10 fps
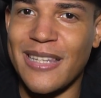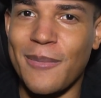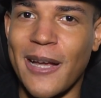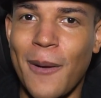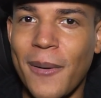the
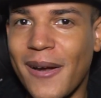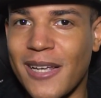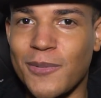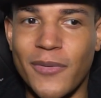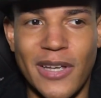Make Out
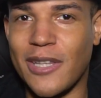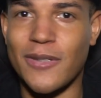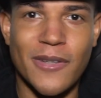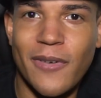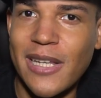Paradise movie. I thought it
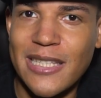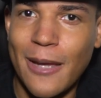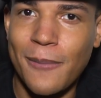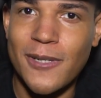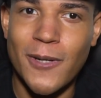was the funniest
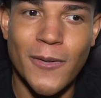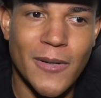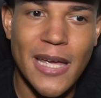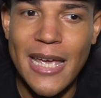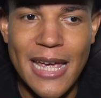episode,
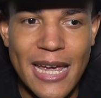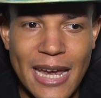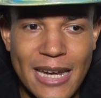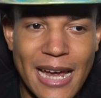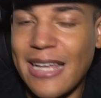
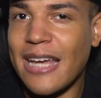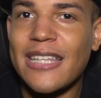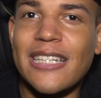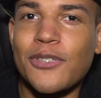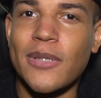and I, I
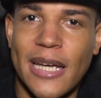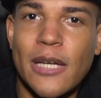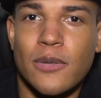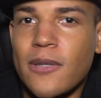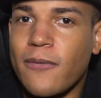think that's really it.
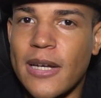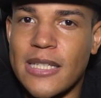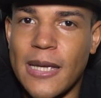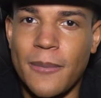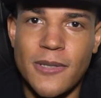It was the
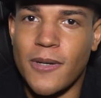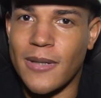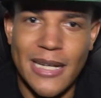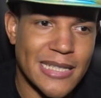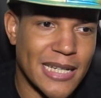funniest episode.
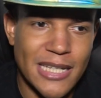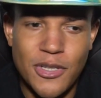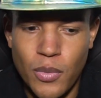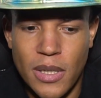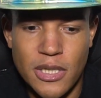Like I said,
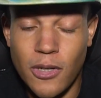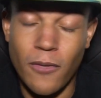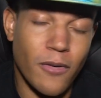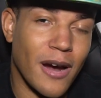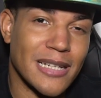each one so
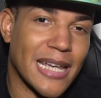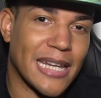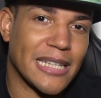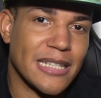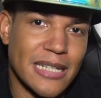far has had
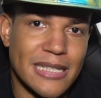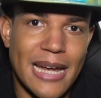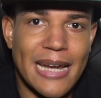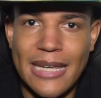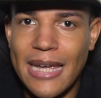at least a
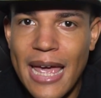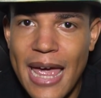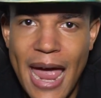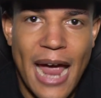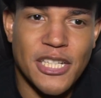tiny
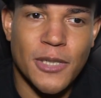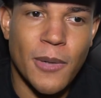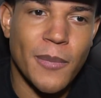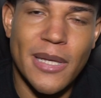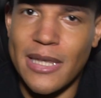action
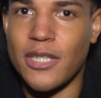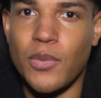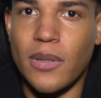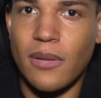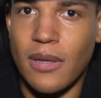moment. This
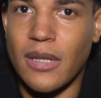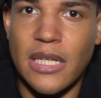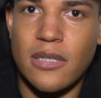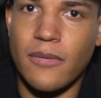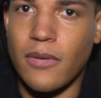one, the
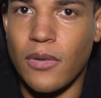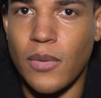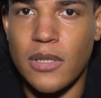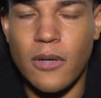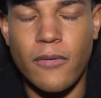least of the
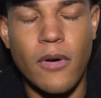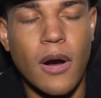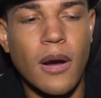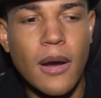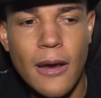three so
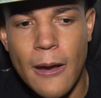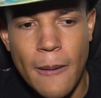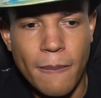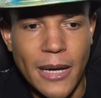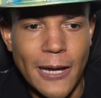far,
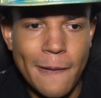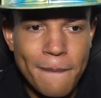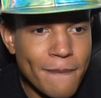but